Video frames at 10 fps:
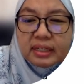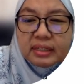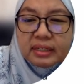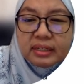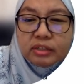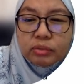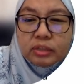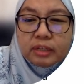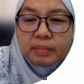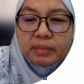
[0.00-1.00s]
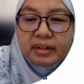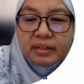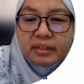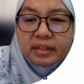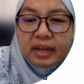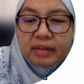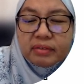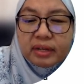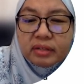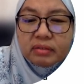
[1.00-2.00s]
They need to keep current and
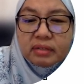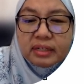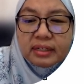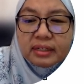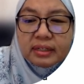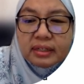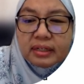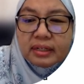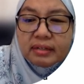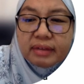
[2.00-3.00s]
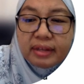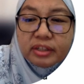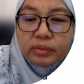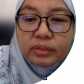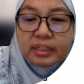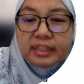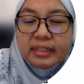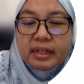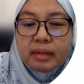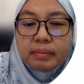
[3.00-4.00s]
regularly
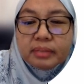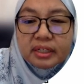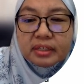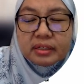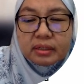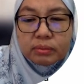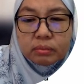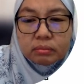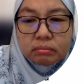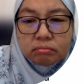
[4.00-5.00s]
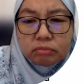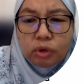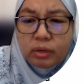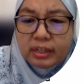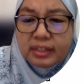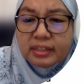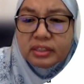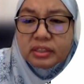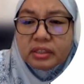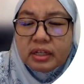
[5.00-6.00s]
update their
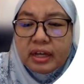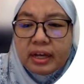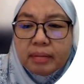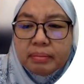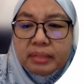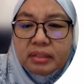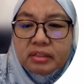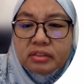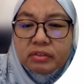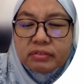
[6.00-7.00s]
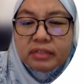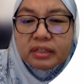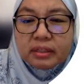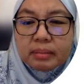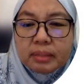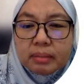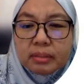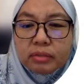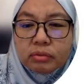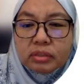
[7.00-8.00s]
knowledge, and because of their
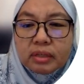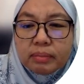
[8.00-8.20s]
commitment to their